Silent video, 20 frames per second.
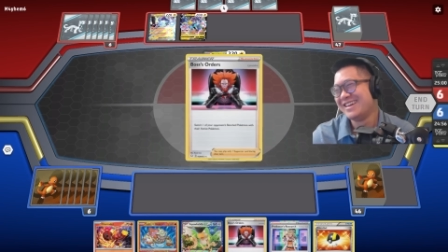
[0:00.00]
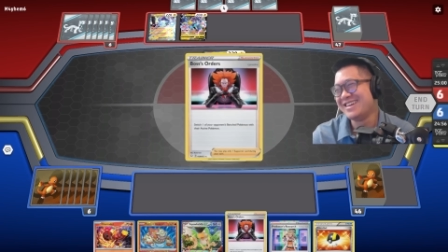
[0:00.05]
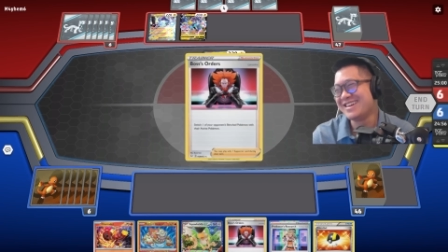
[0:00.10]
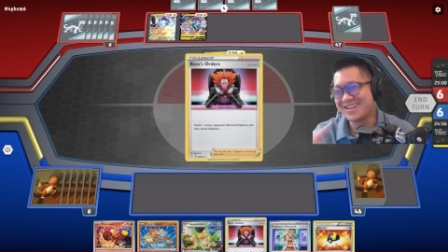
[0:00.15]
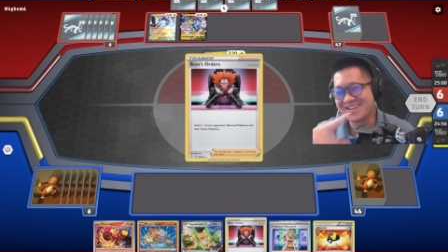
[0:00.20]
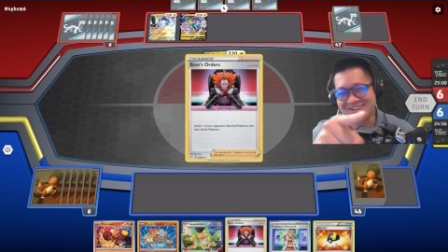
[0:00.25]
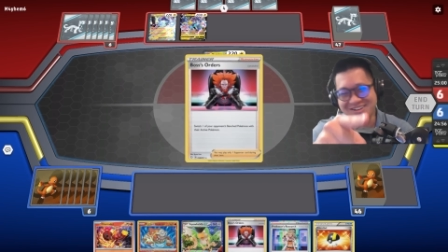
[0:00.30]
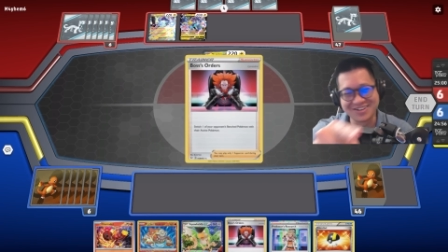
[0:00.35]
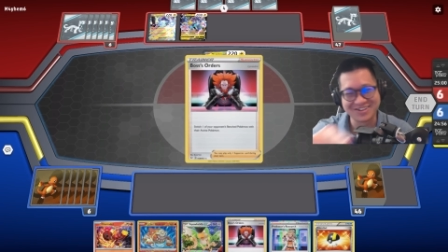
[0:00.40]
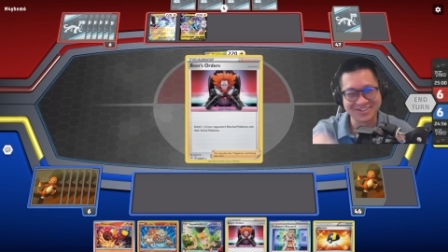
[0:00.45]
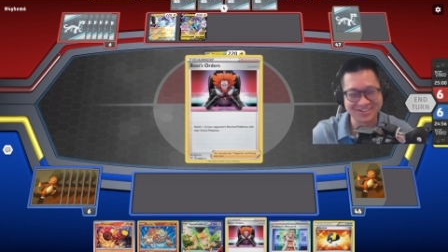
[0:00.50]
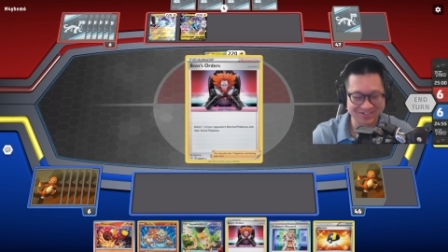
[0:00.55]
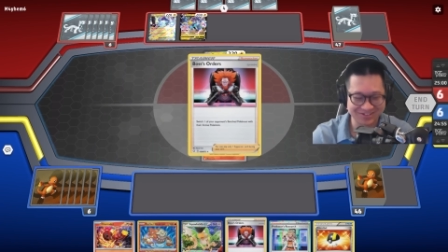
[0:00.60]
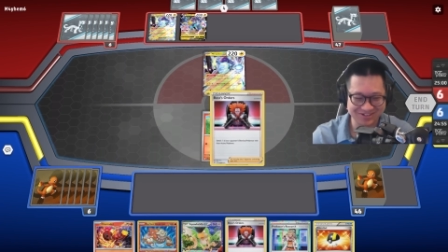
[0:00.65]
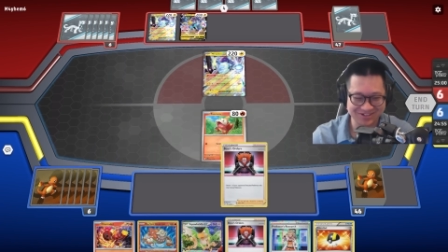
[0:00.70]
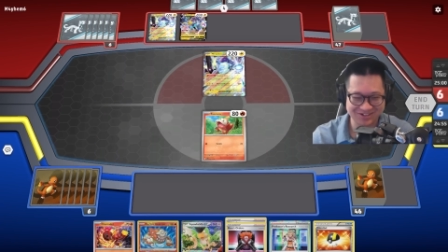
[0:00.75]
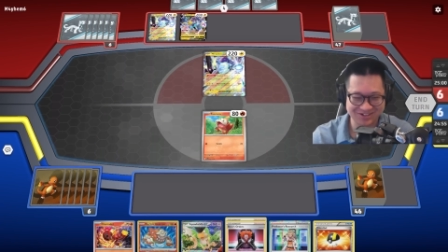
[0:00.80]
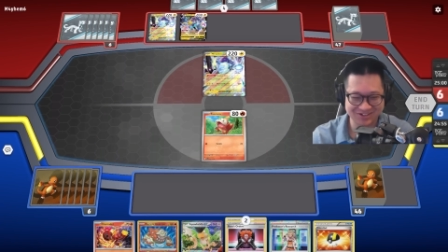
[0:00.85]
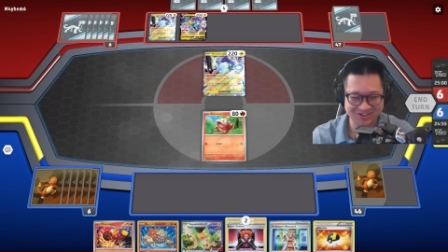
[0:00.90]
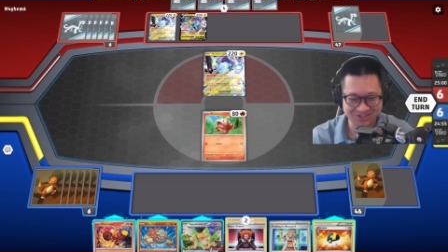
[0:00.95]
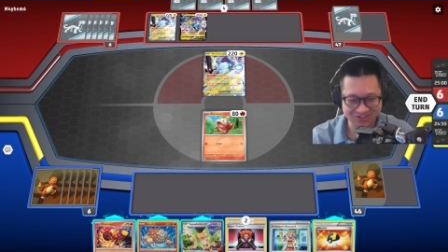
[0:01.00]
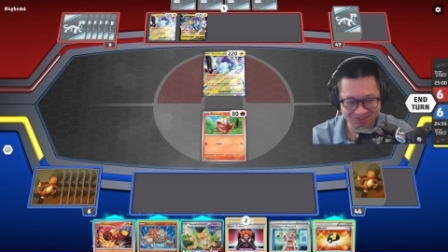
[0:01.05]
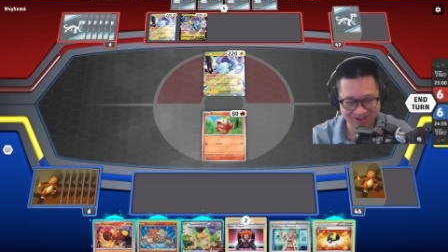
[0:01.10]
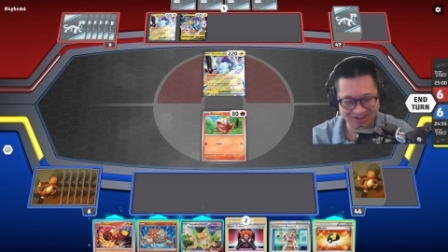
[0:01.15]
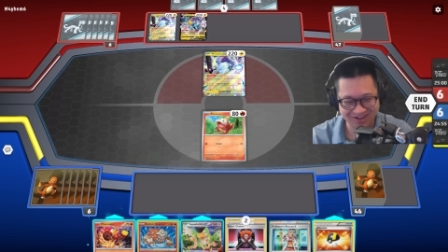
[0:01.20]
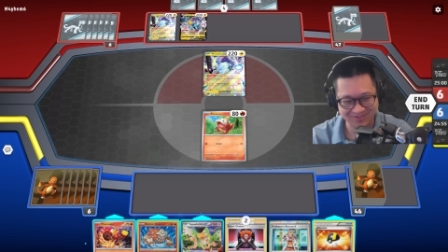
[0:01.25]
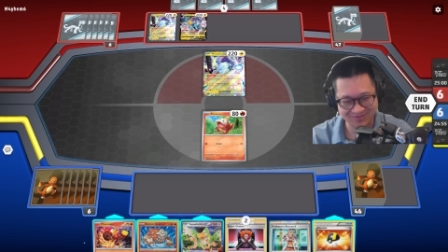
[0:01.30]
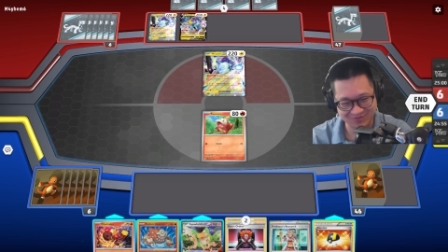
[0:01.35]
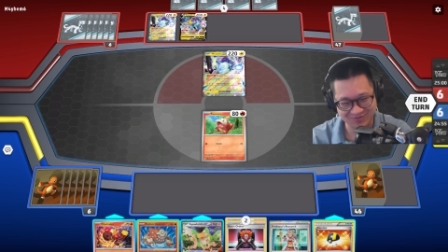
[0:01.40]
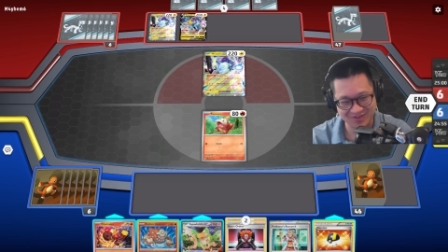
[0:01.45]
you
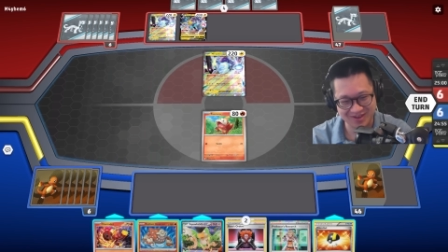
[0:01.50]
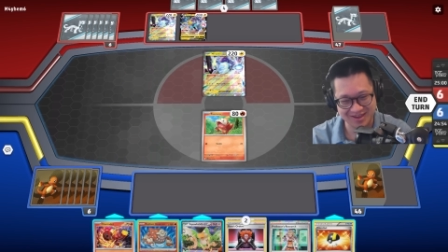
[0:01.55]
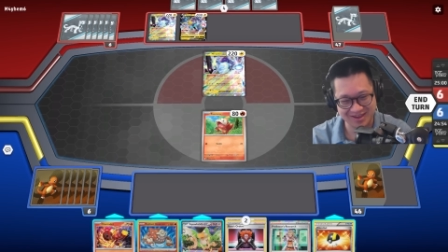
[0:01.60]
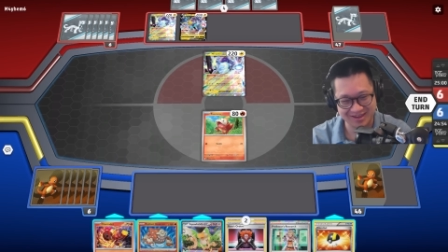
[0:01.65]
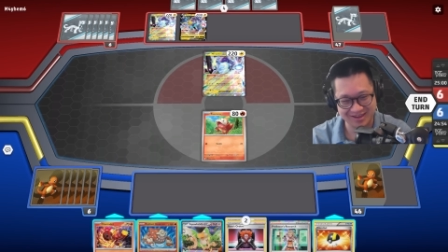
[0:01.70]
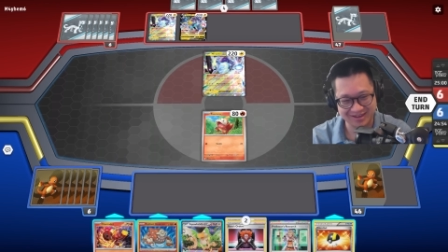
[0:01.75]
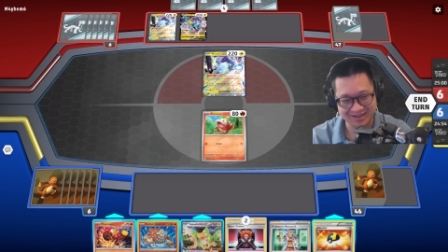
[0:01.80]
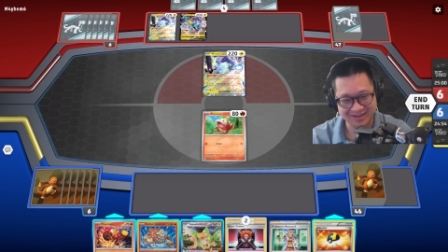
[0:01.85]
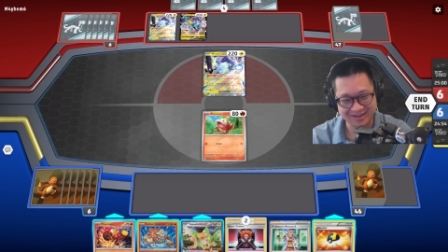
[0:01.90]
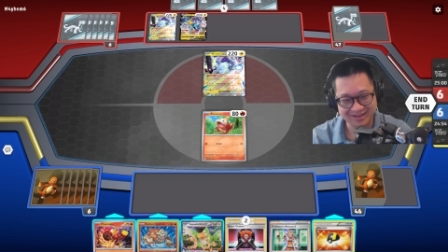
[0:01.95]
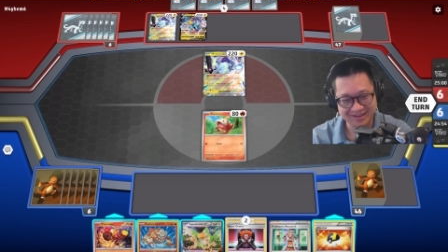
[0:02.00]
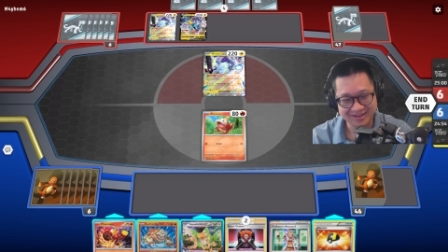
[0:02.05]
tricked me.